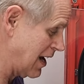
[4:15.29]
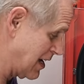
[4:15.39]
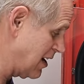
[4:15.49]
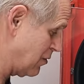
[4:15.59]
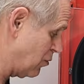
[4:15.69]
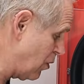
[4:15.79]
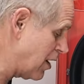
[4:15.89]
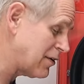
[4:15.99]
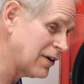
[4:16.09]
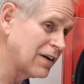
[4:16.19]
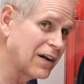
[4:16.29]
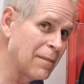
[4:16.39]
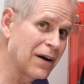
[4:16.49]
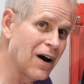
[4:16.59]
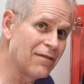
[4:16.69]
I get water
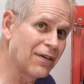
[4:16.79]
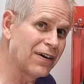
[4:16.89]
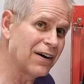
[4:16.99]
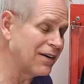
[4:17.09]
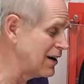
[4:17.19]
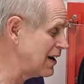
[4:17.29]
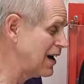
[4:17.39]
coming off of here.